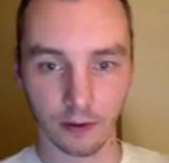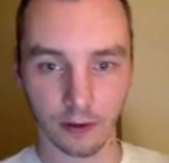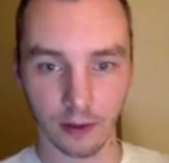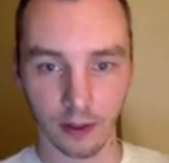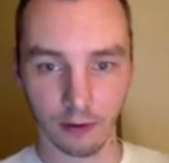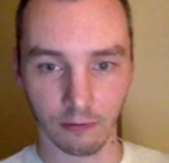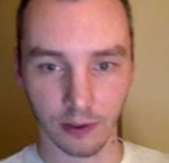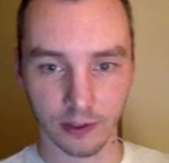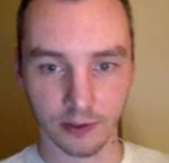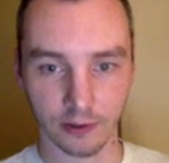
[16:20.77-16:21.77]

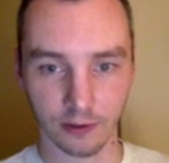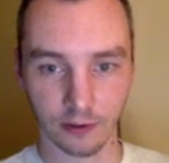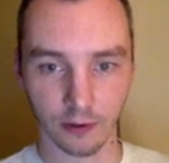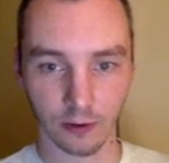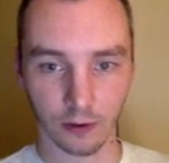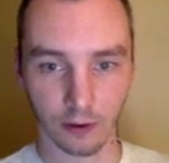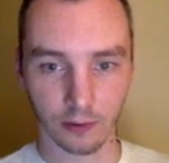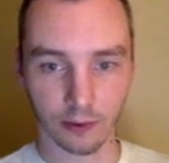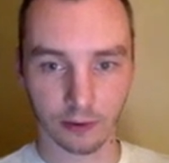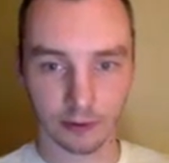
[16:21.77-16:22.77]
nearest blob,
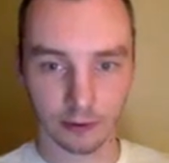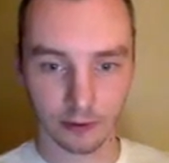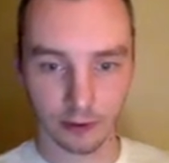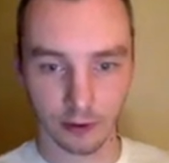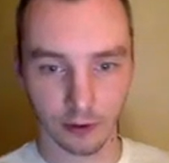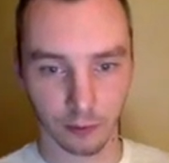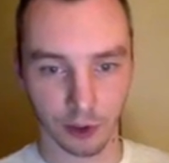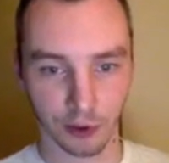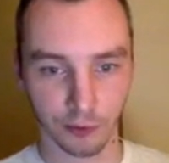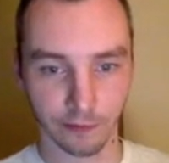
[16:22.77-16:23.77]
what a
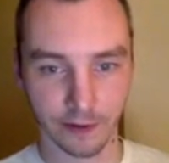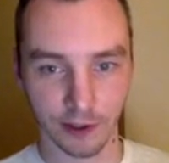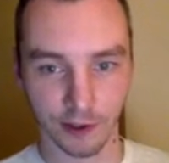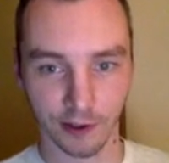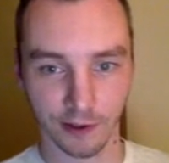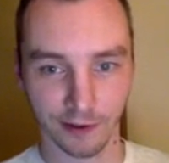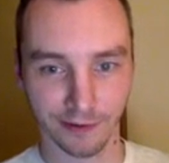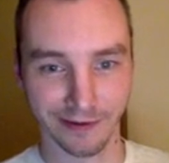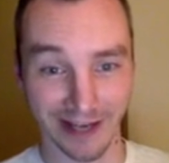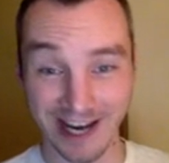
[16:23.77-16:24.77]
useful function.
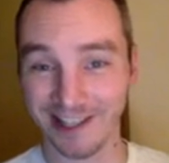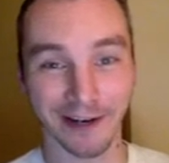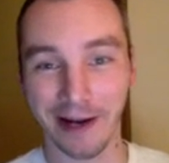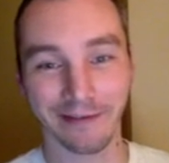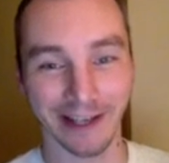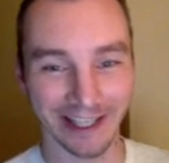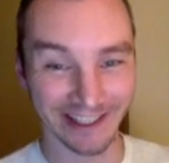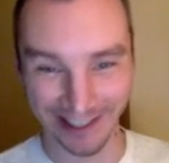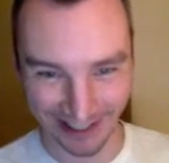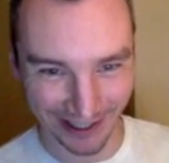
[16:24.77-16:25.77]
I actually don't have that in its
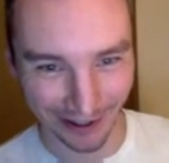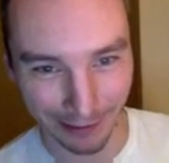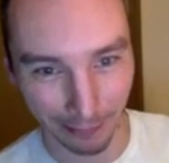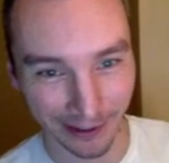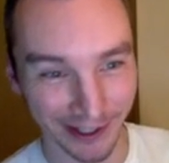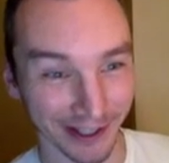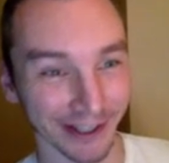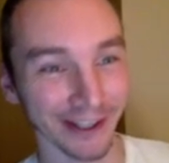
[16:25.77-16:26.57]
signature, I probably should.